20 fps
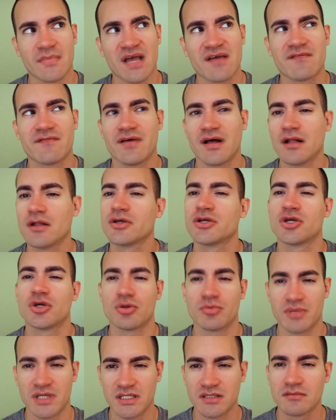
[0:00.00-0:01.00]
I felt
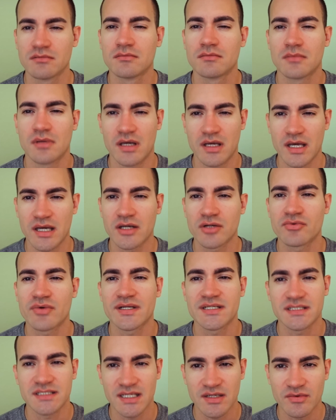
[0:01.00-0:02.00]
human. I could
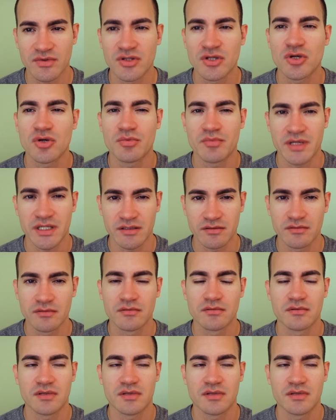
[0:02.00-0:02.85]
resonate with human,